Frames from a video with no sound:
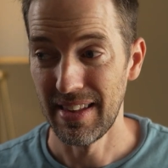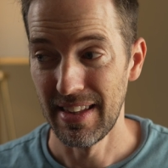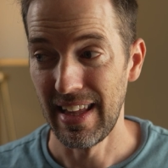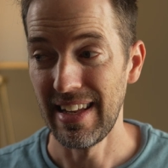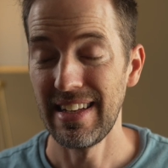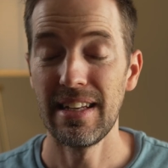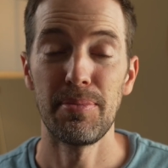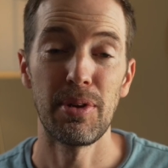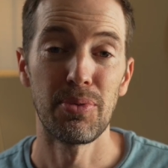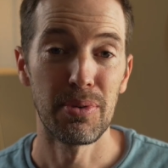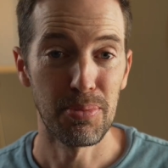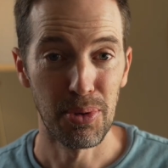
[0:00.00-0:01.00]
they need to be
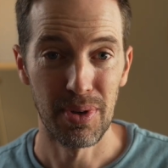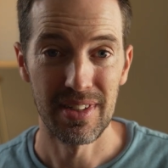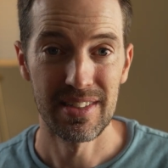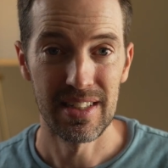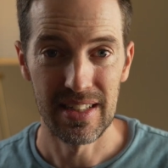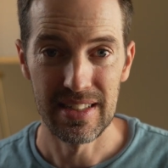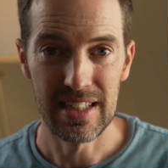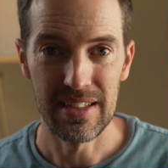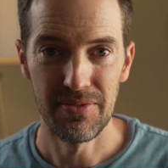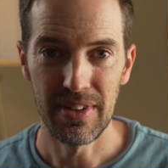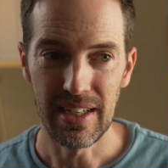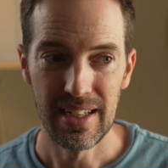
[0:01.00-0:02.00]
reported to the
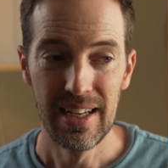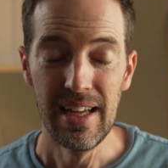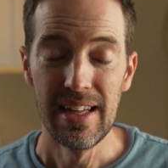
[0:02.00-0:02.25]
DMV.